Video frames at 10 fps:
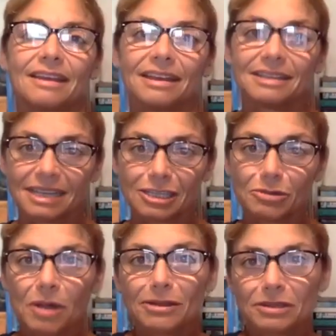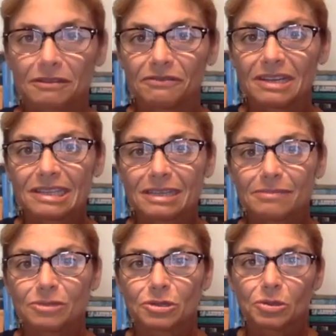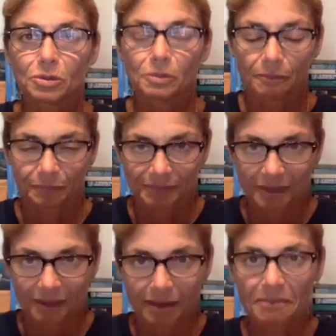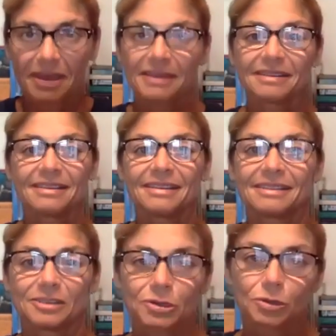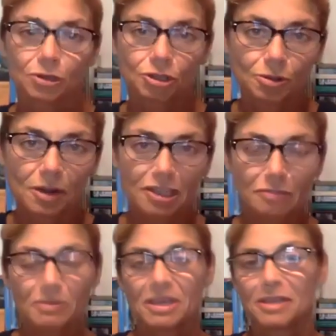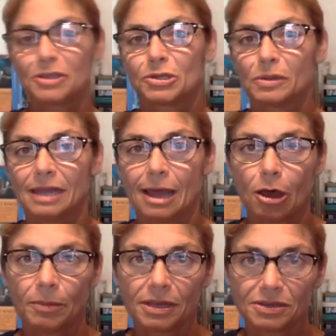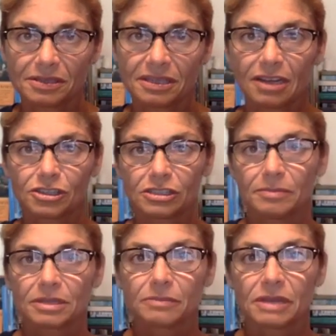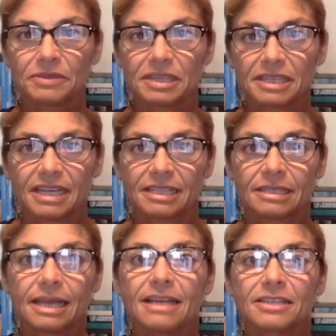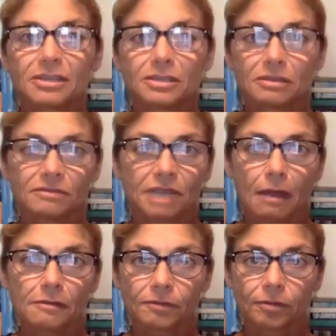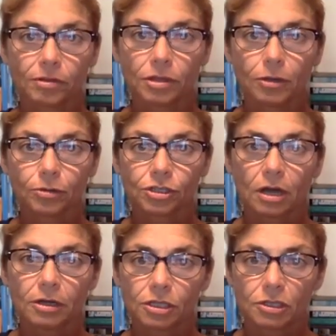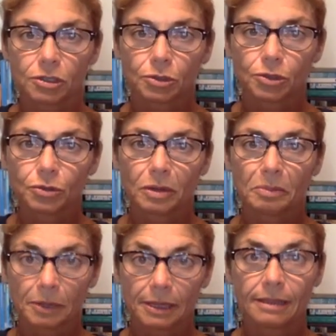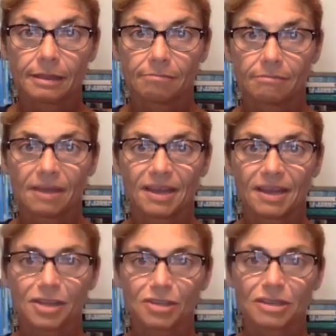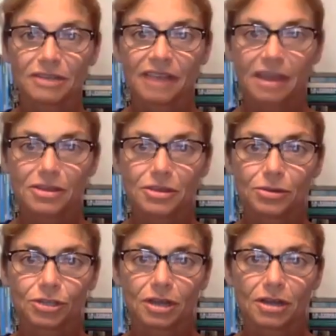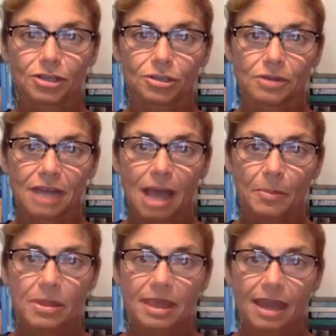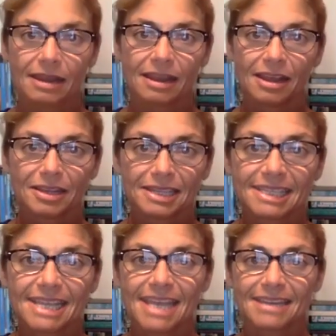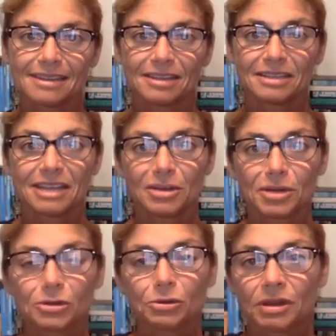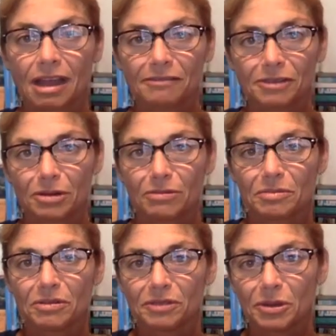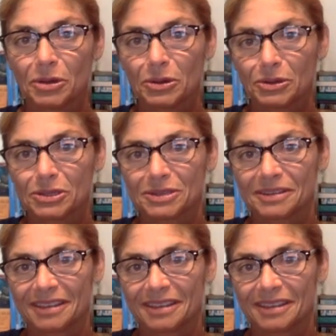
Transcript: It takes a while to convince them to come in, to trust me, to allow me to touch them. Sometimes it takes dozens of dives for a new shark just to do it. But I actually had new sharks showing up and then staying in the territory after I removed the hooks.